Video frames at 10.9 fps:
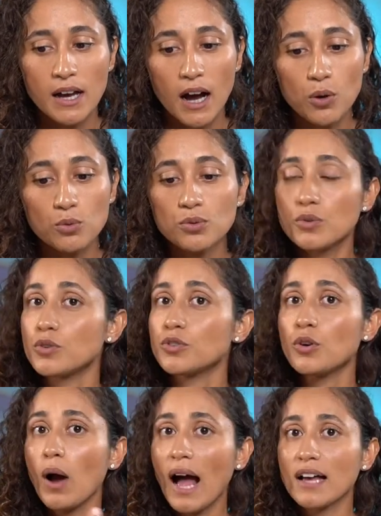I would,
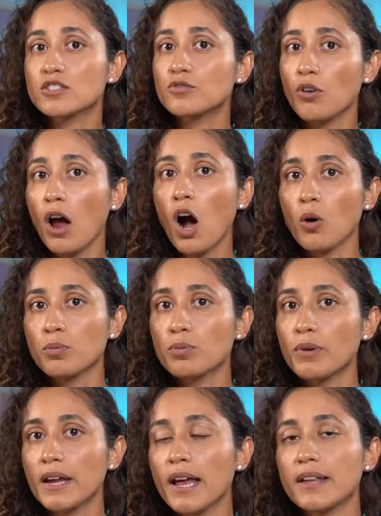ask for help,
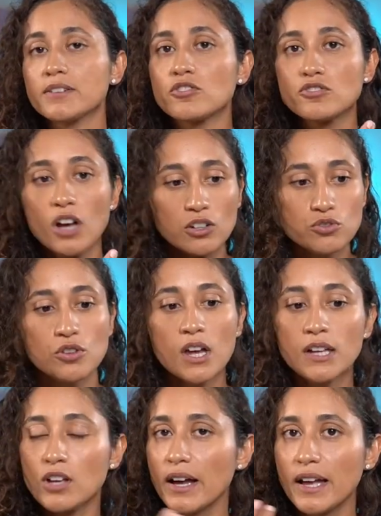right? And talk to,
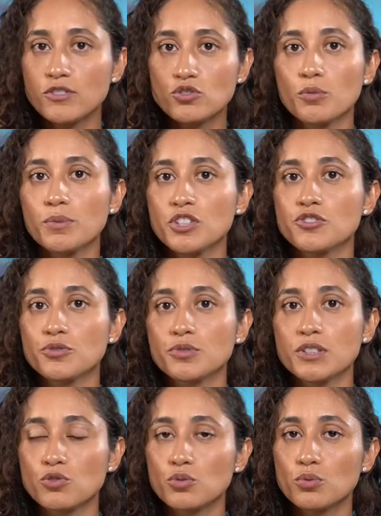I had so many
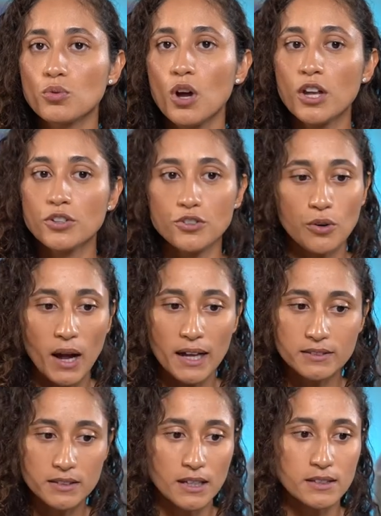students who, had
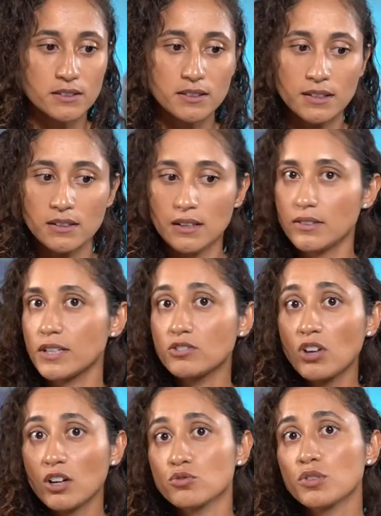kids and they
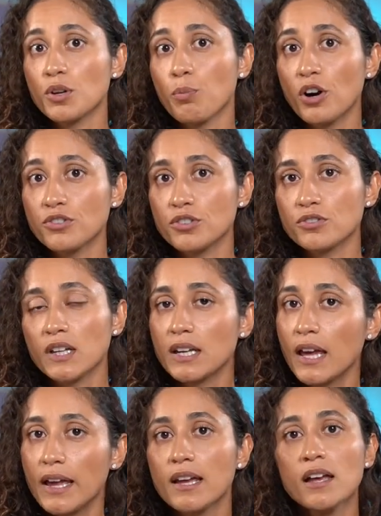talked to their partners like,
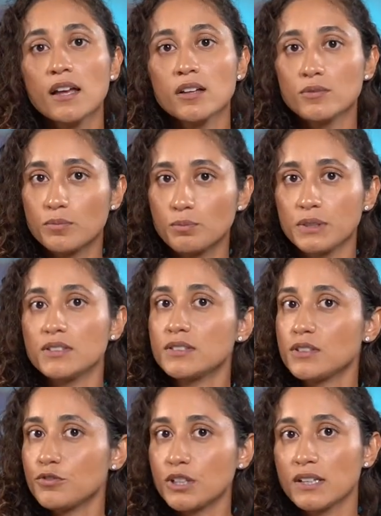hey, please,
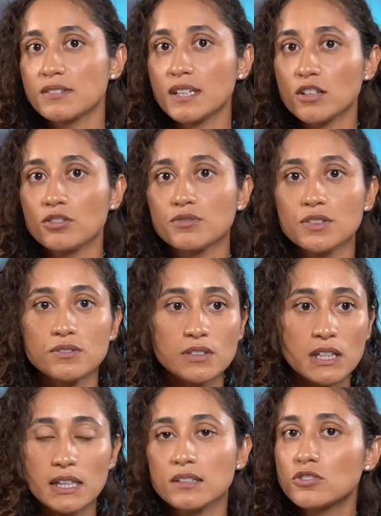if you can take care of
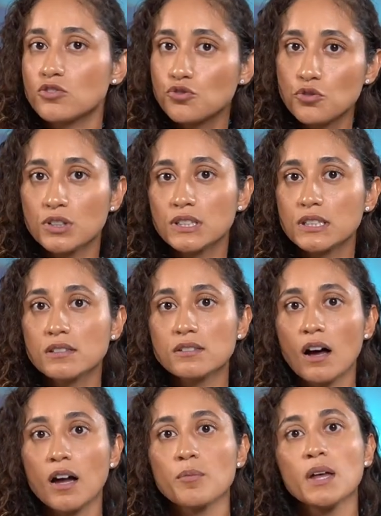the kids during this
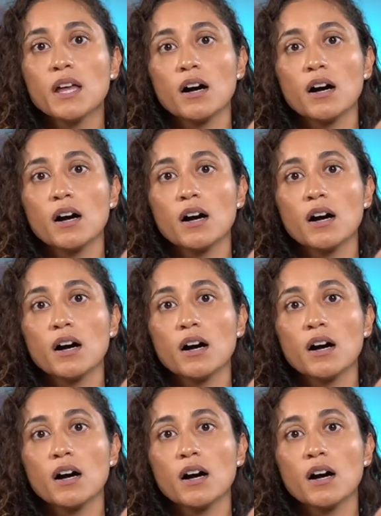time,